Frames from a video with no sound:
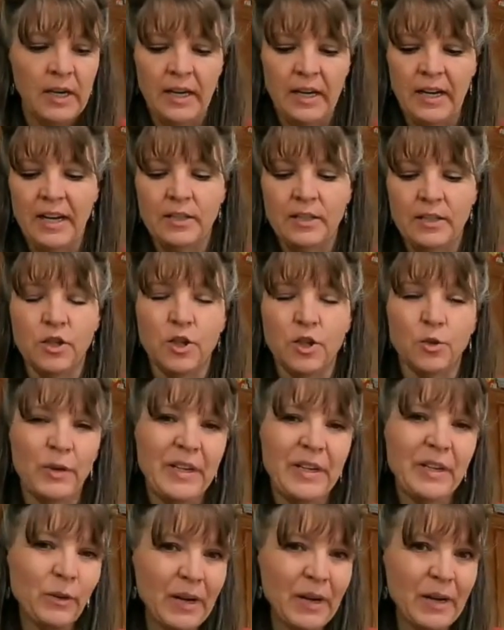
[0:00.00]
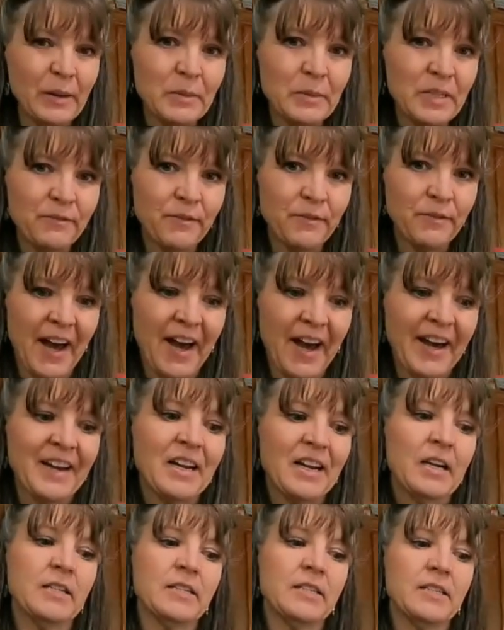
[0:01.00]
It has three grams of fat
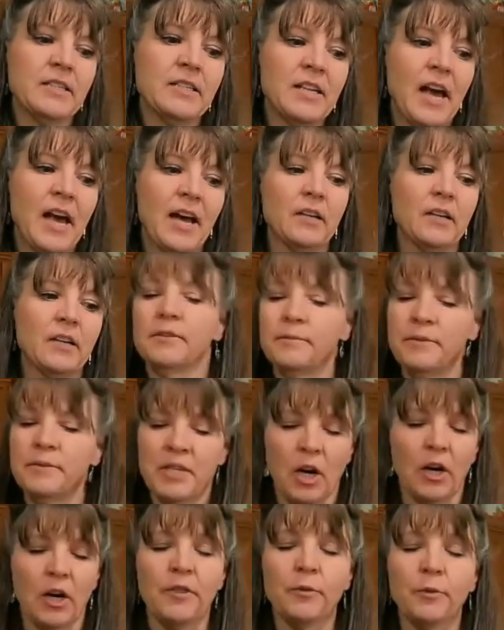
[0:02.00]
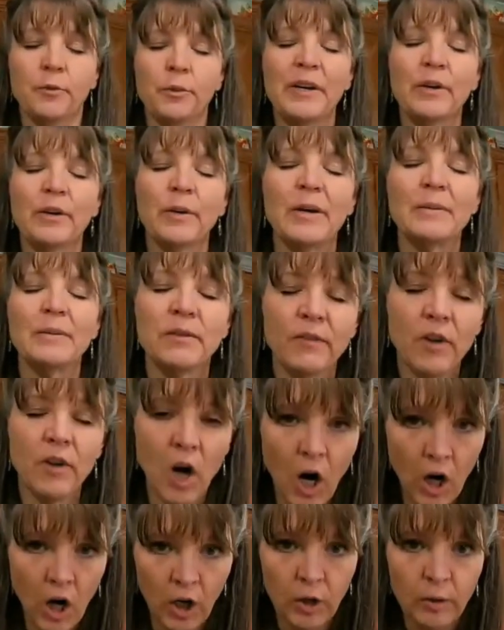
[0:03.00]
and 10, I'm sorry, three grams of
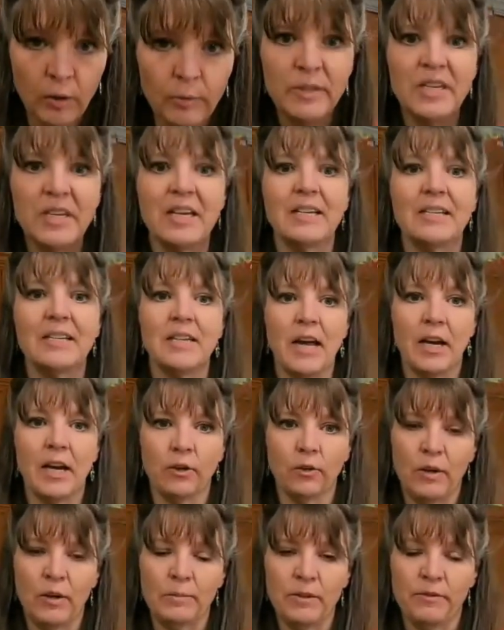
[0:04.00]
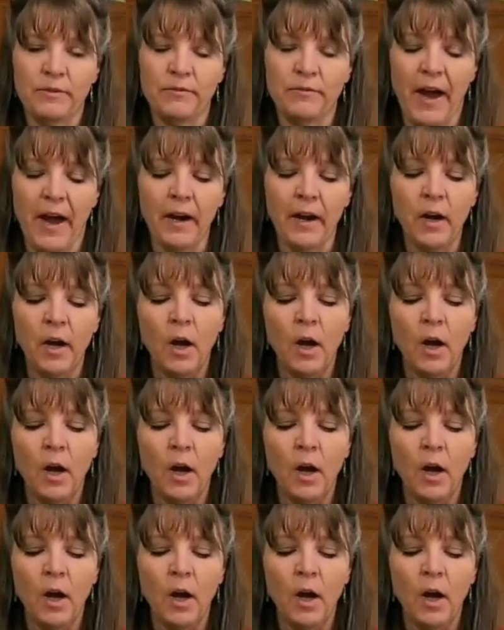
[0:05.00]
carbs and 10 grams of fat.